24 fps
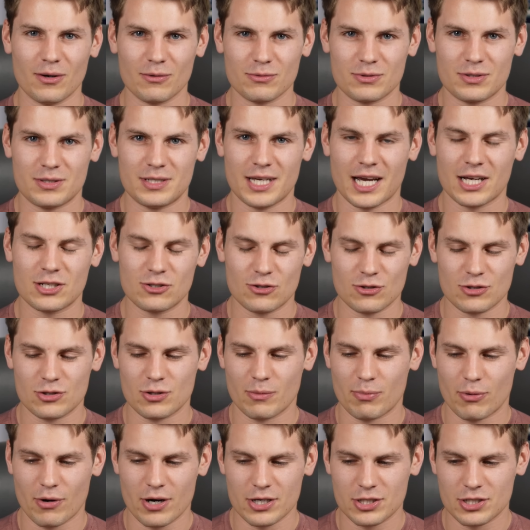know, texture
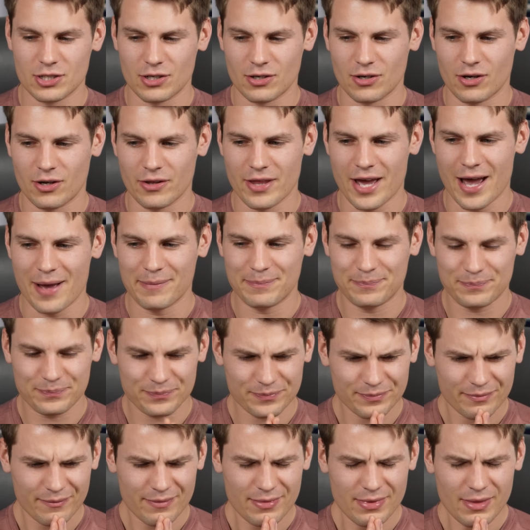suppression and all that.
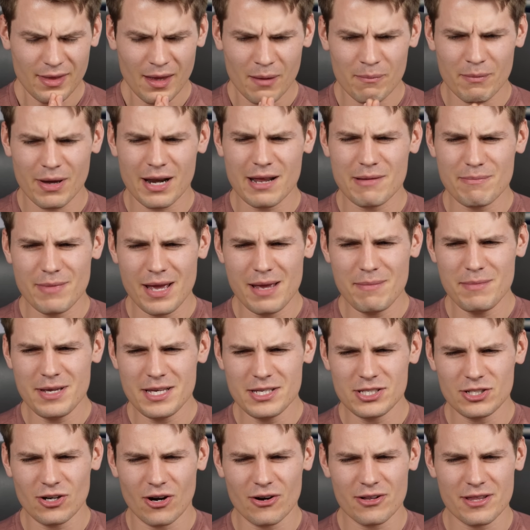But it made
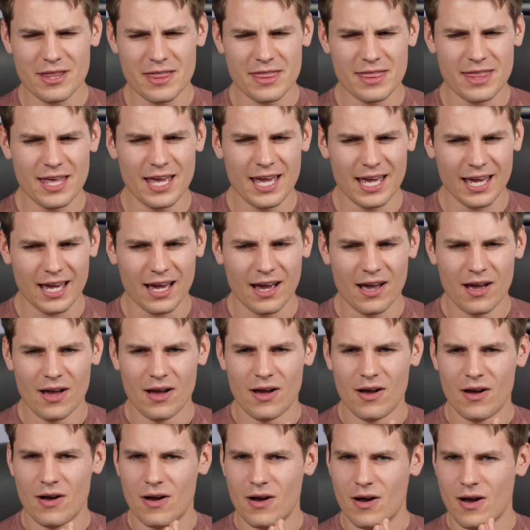me start to think,
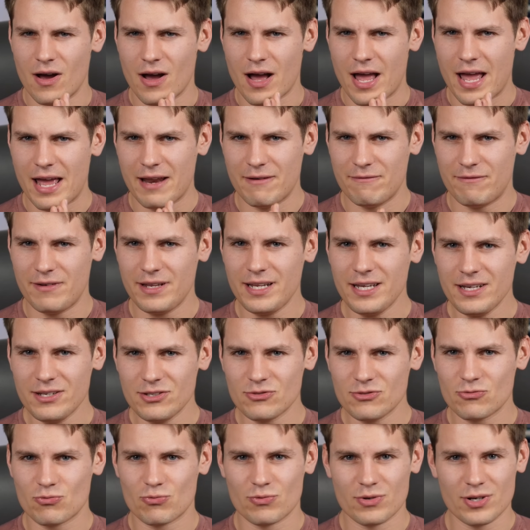
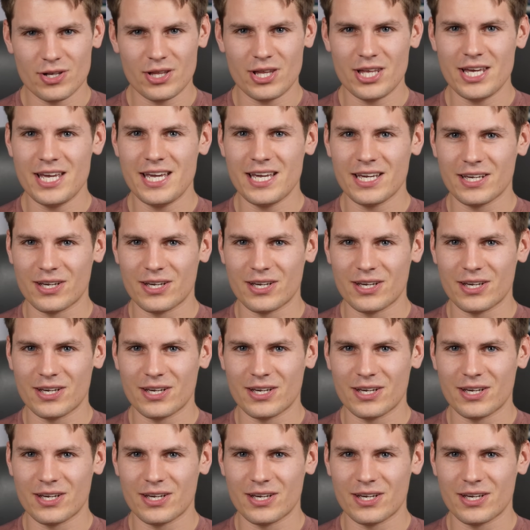NVIDIA is really